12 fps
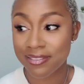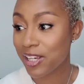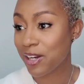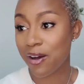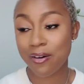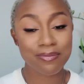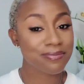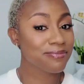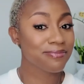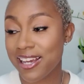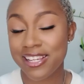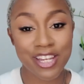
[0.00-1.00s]
you know,
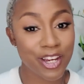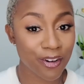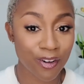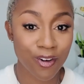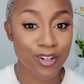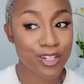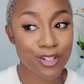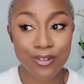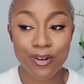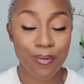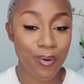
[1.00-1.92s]
a year or two